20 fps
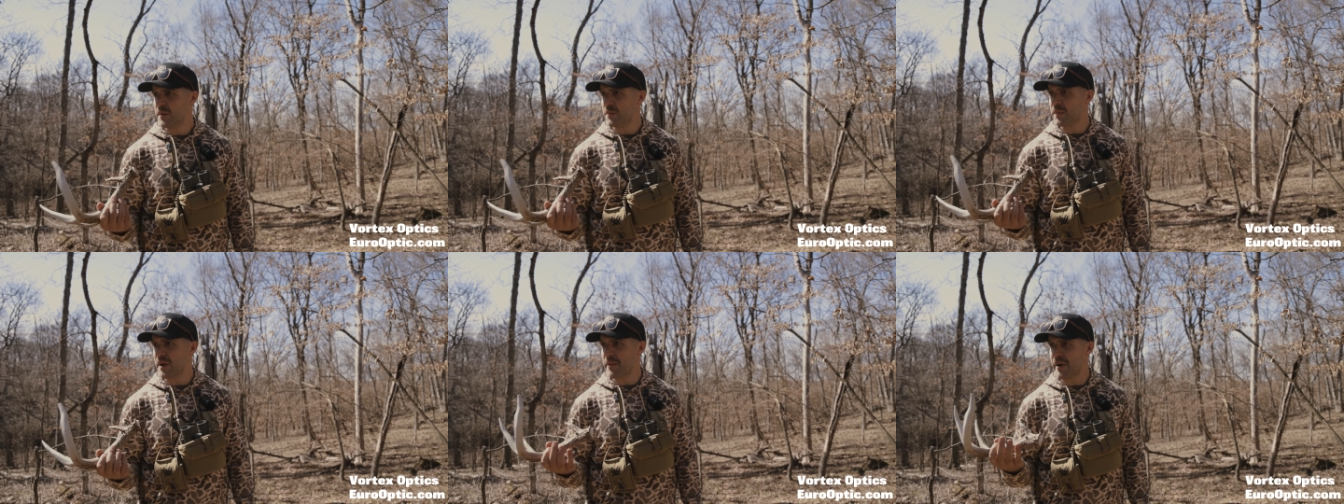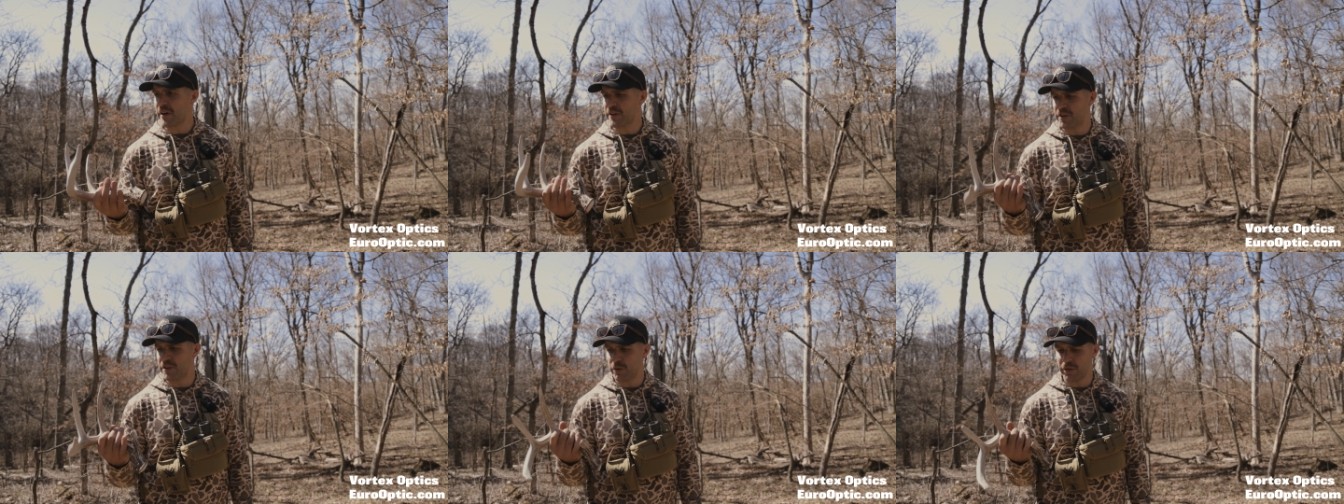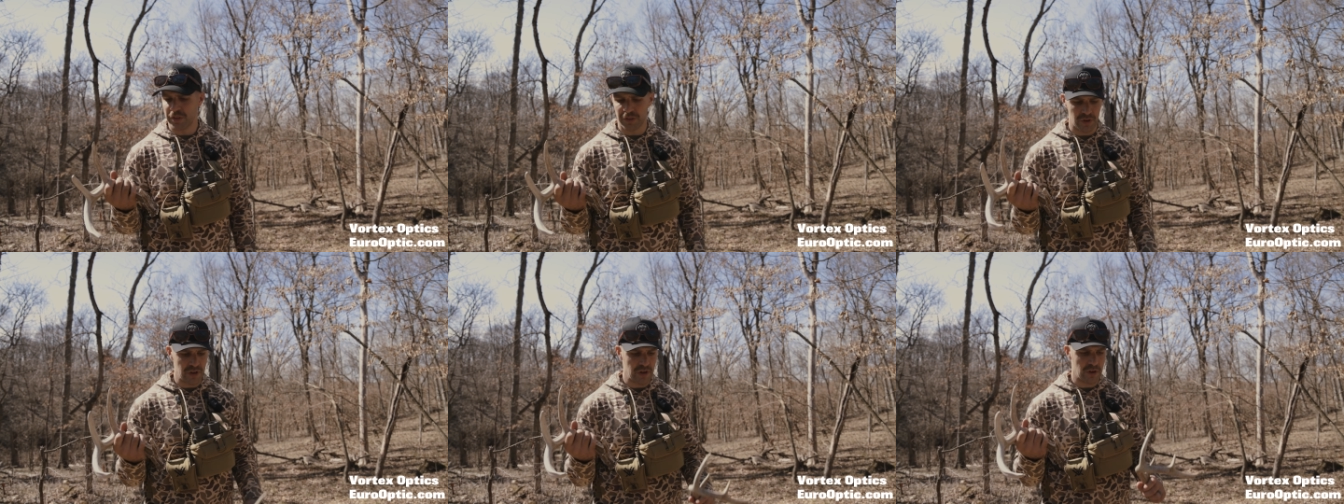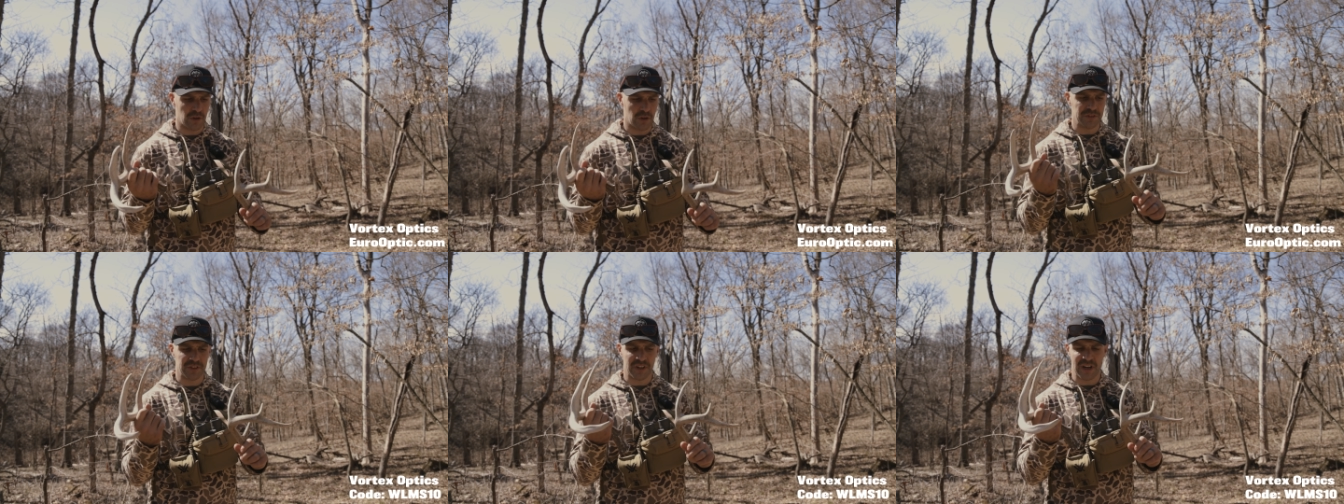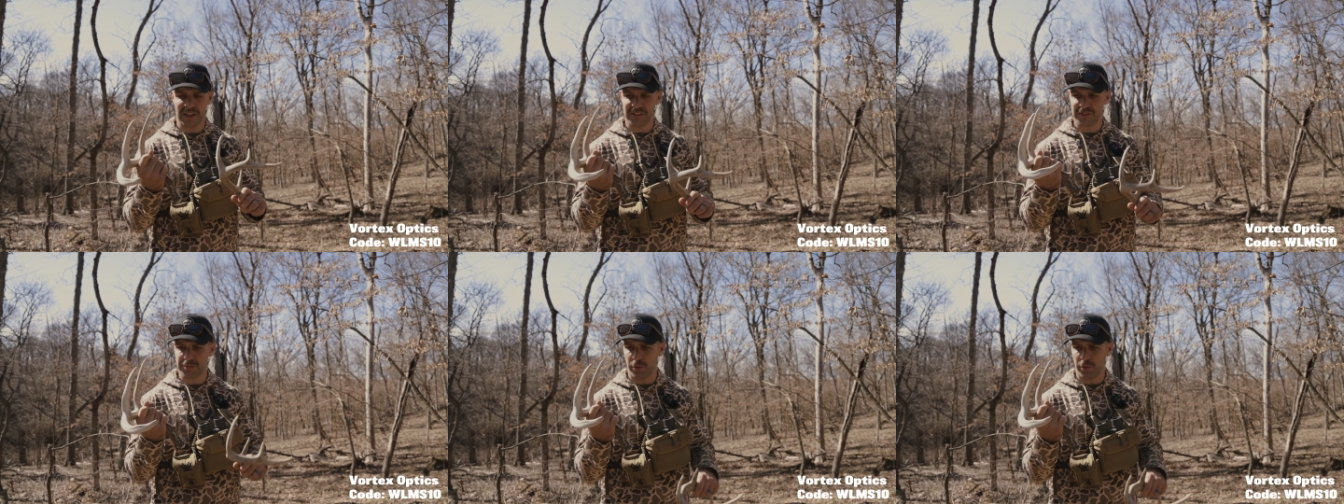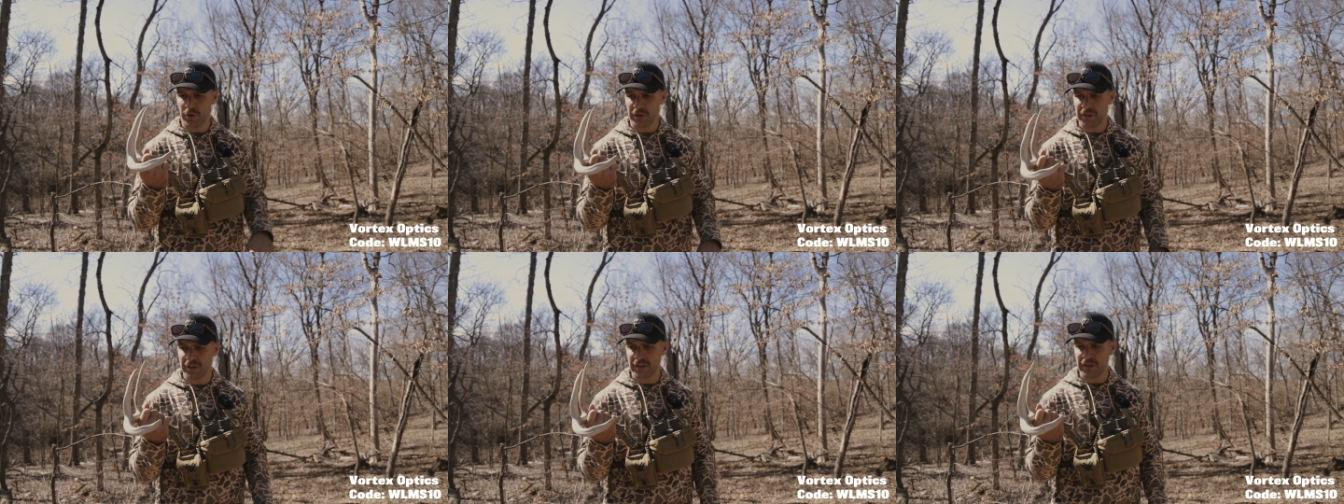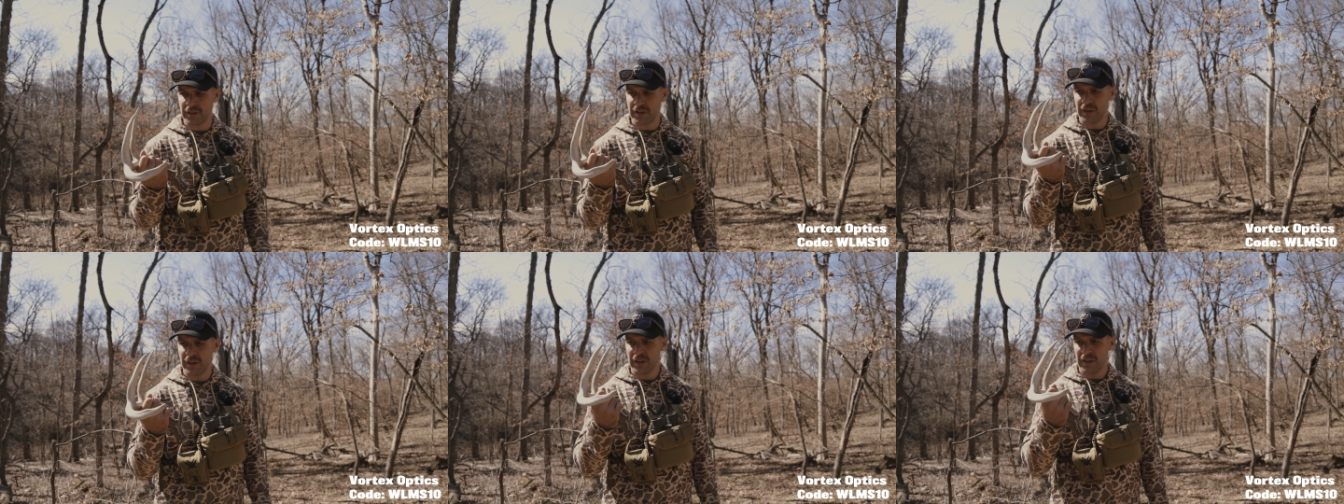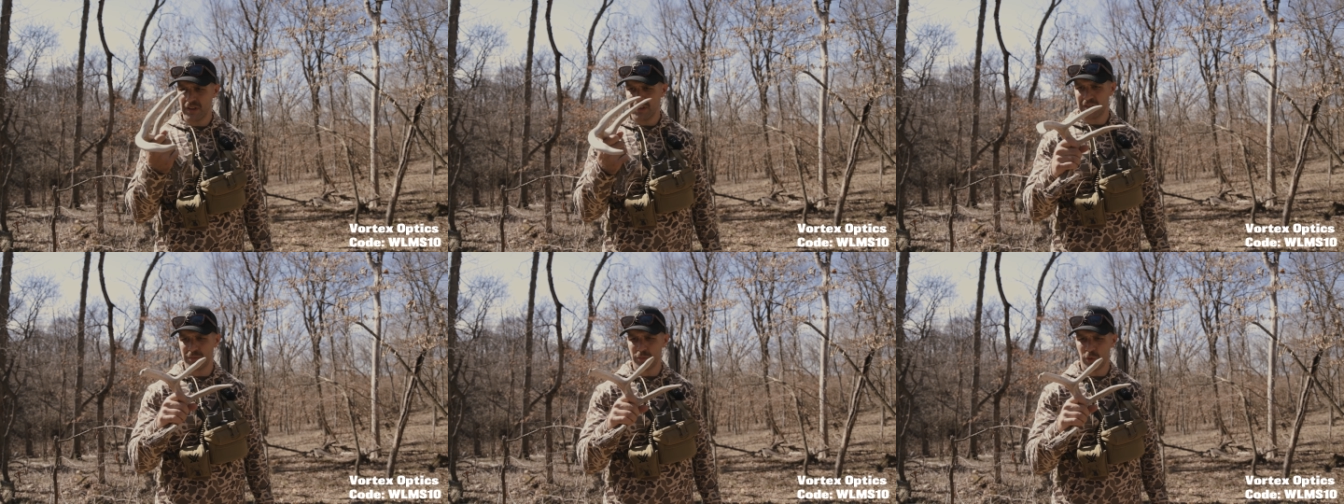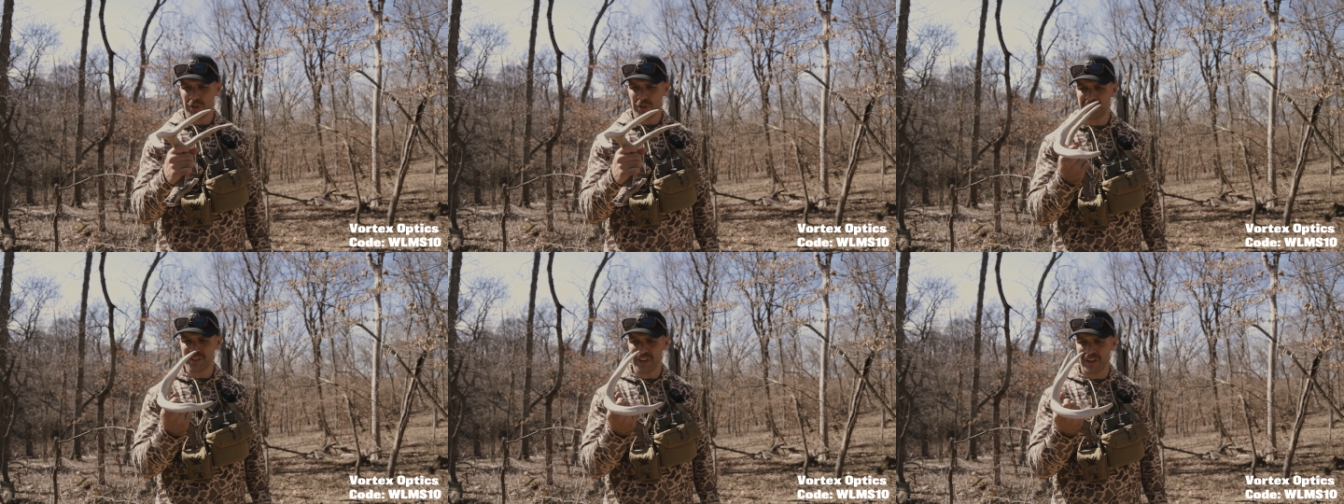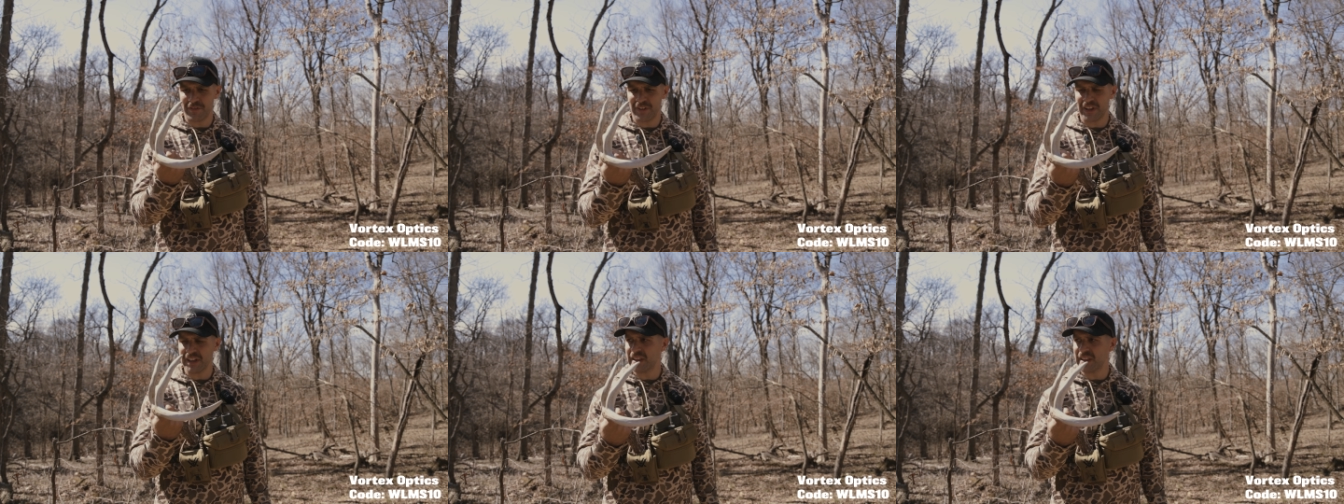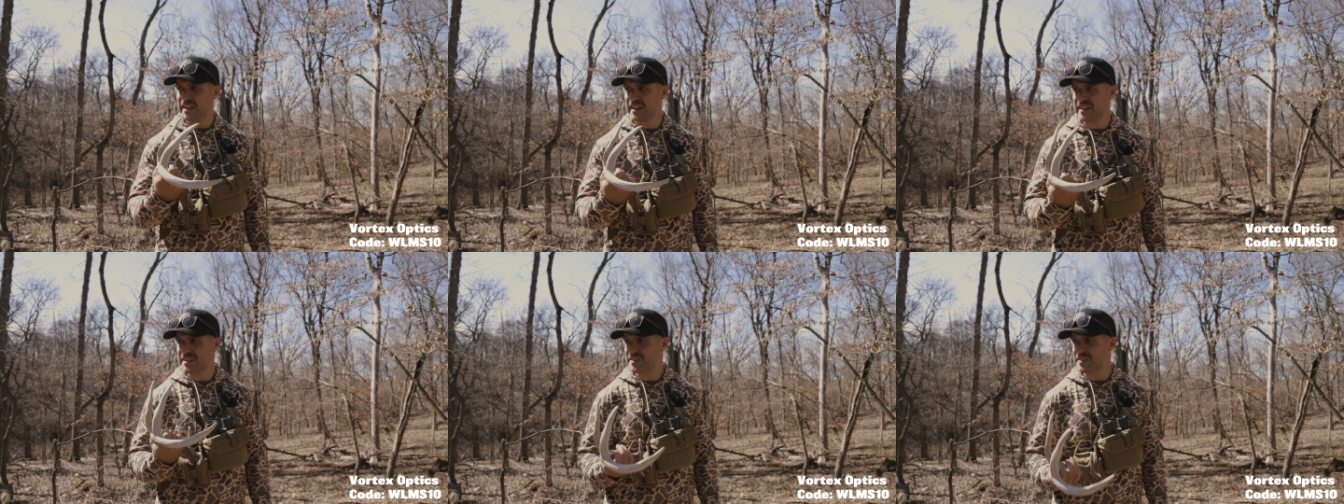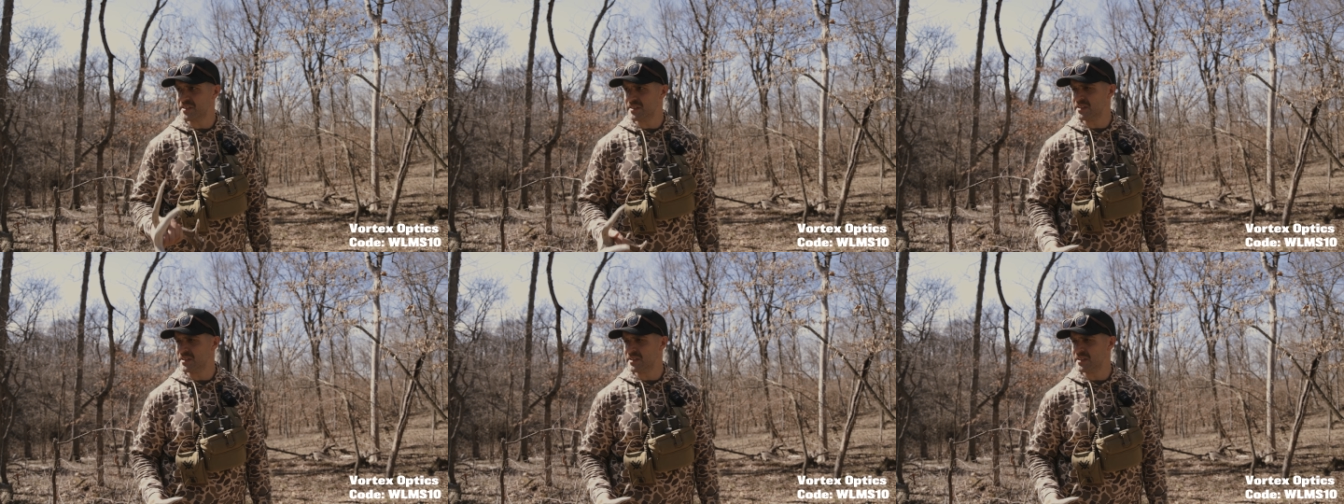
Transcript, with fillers: maybe our two and three year olds are kind of supporting more stuff like this.